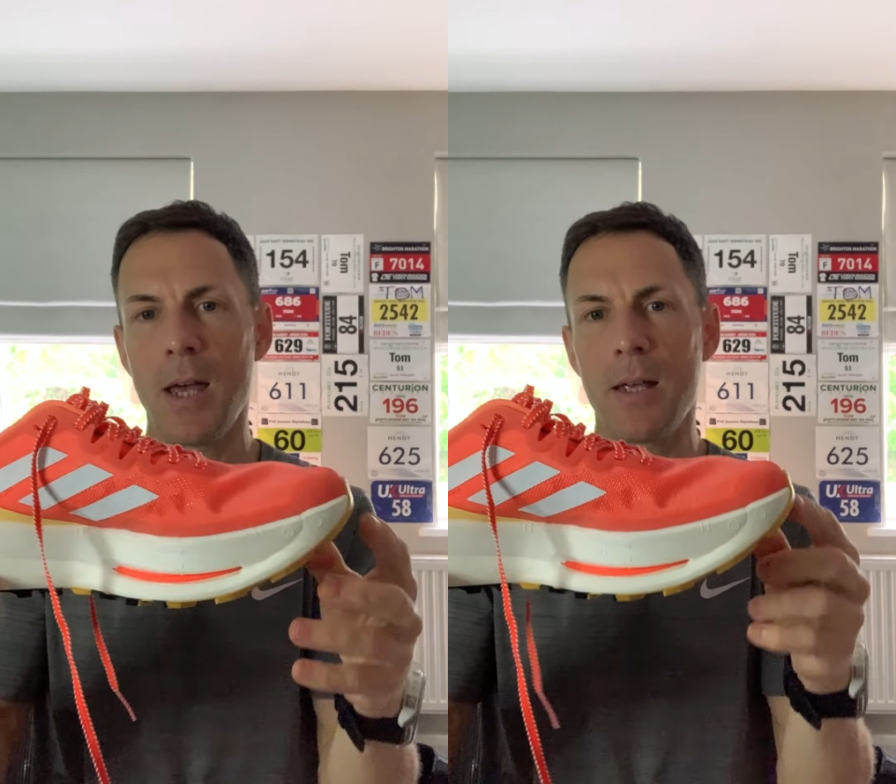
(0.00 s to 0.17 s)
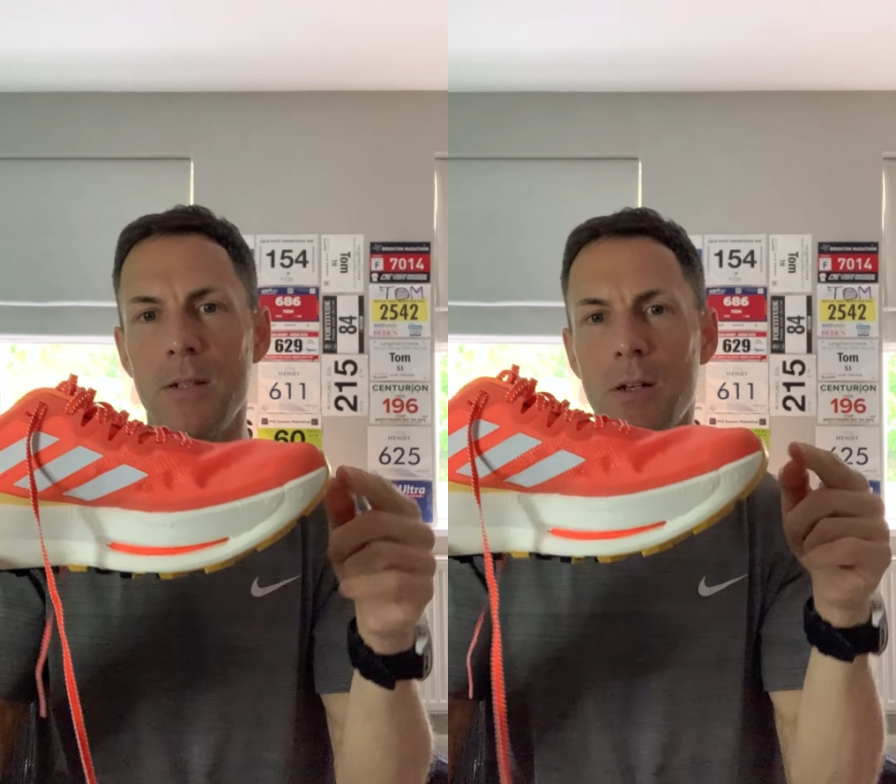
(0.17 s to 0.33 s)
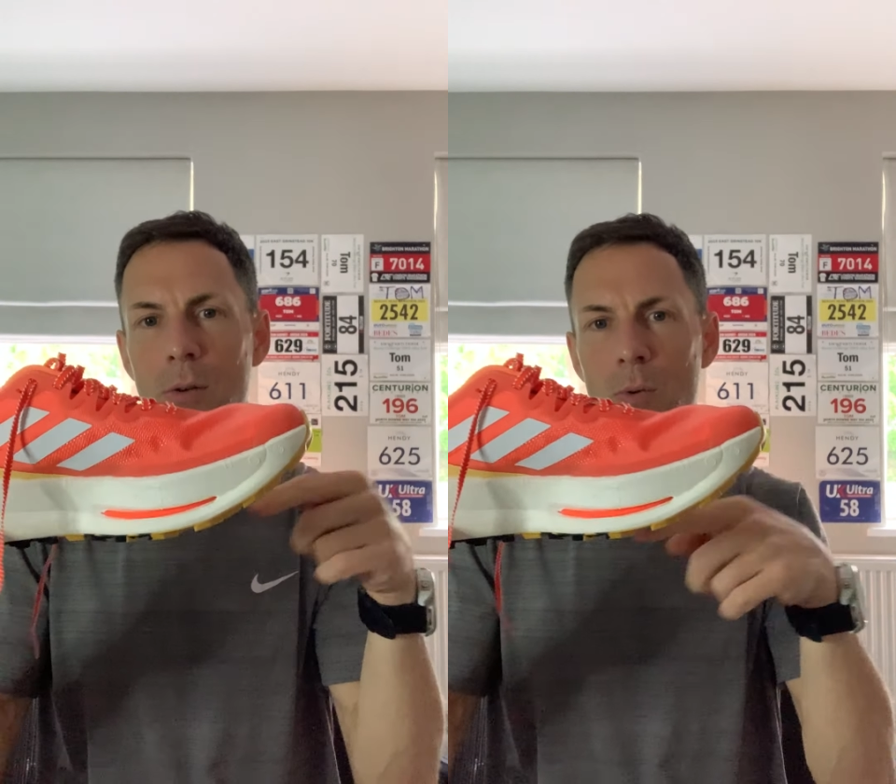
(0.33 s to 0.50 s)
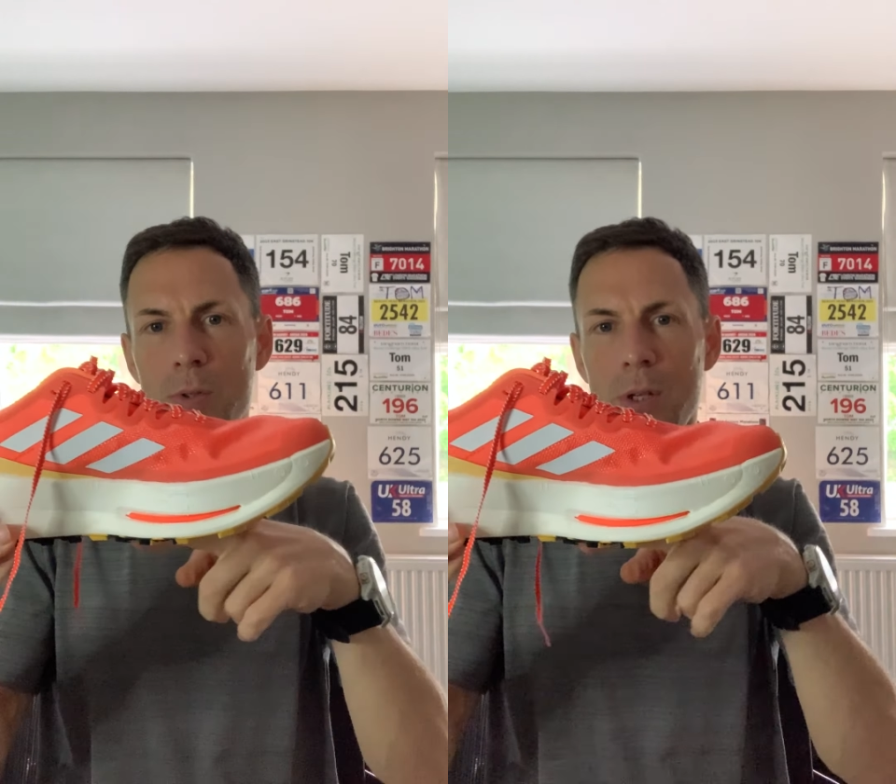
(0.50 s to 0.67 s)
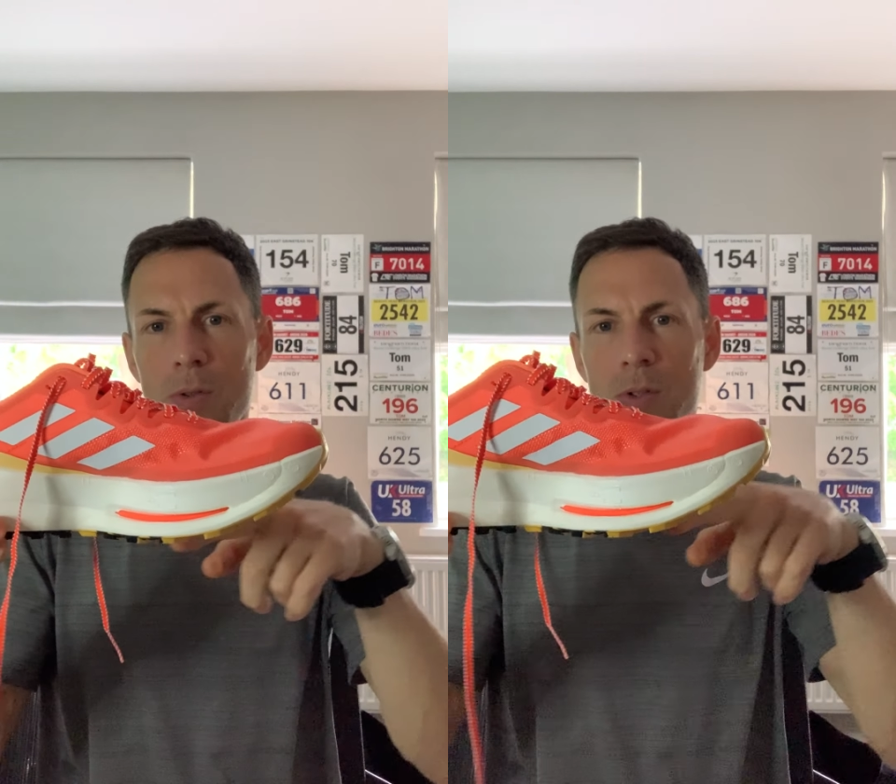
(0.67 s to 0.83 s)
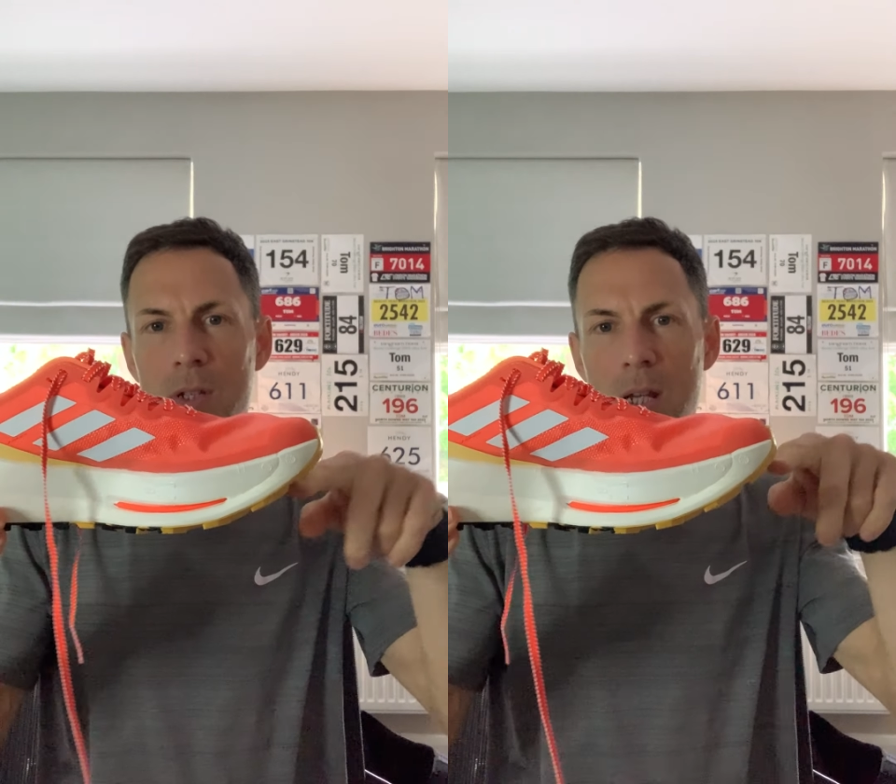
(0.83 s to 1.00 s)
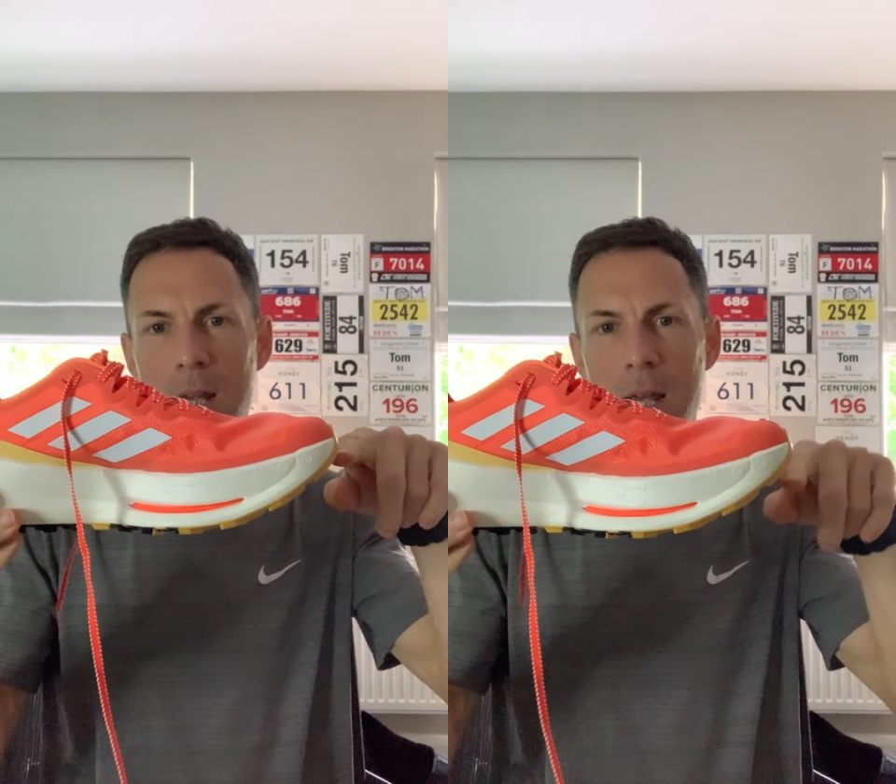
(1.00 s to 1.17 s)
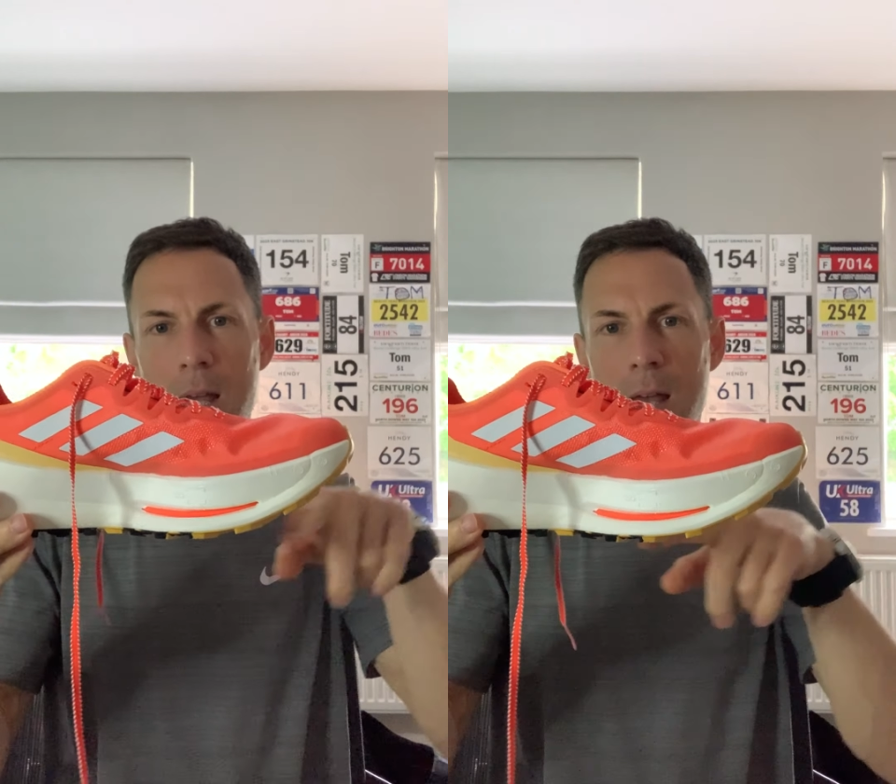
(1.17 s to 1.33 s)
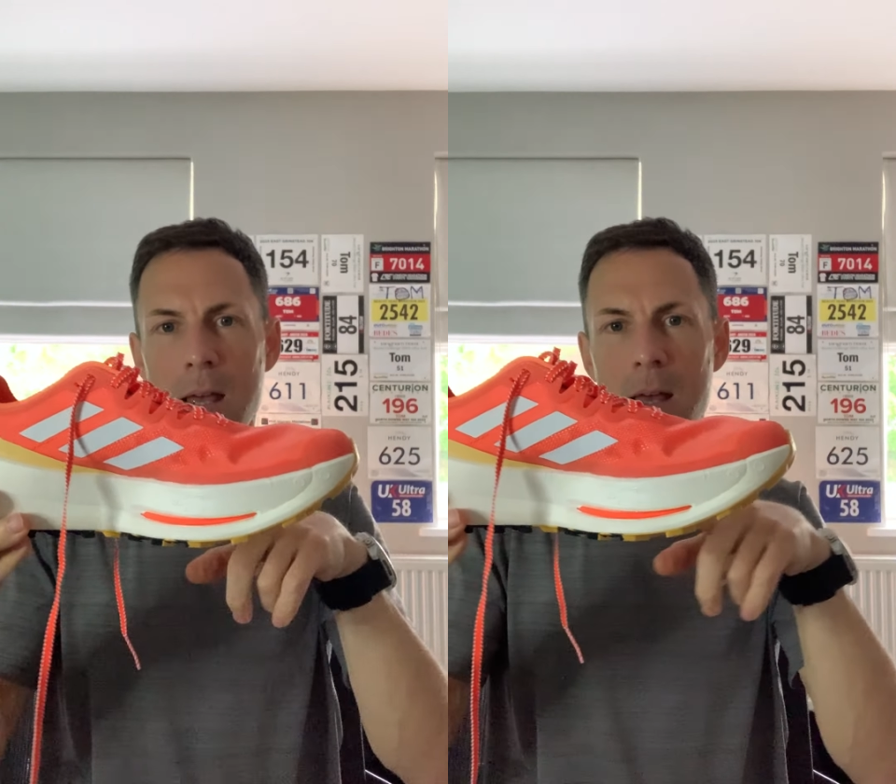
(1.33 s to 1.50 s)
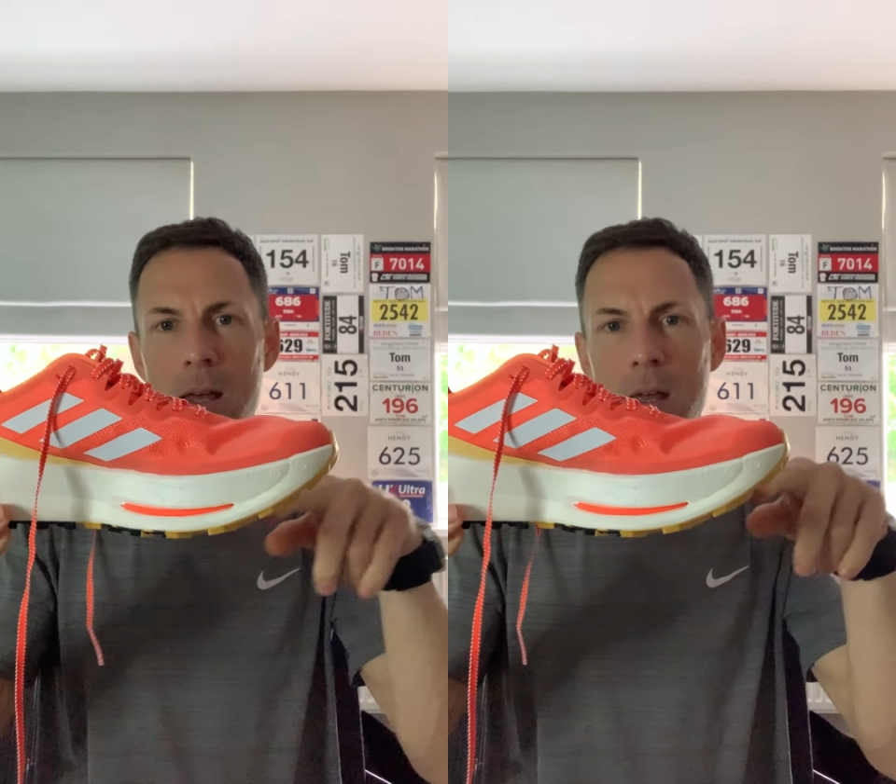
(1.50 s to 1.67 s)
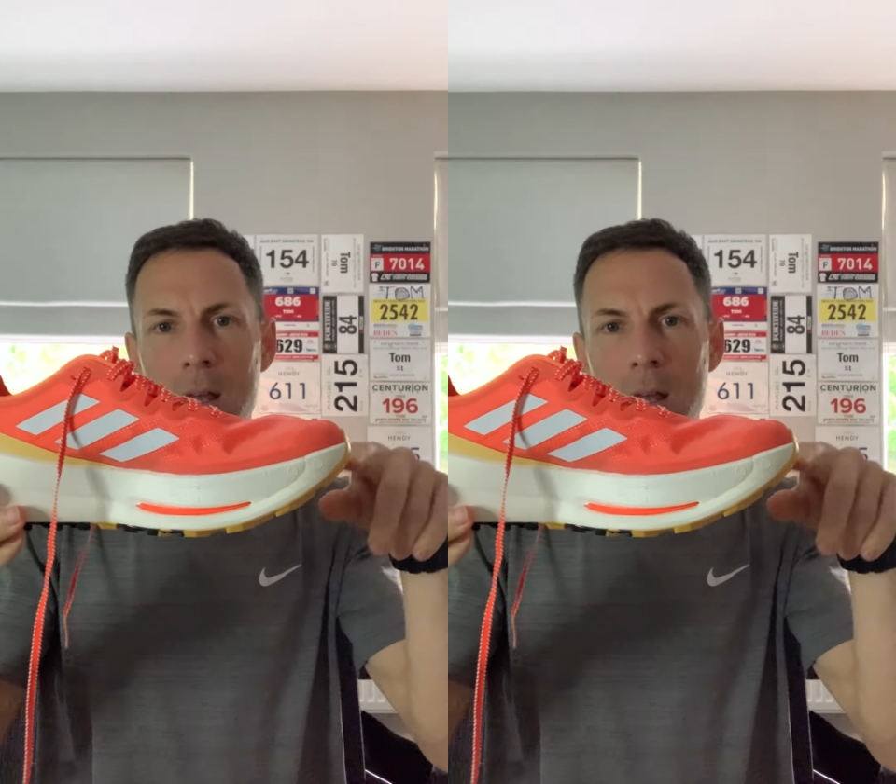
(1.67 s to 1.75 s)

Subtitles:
As you can also see here,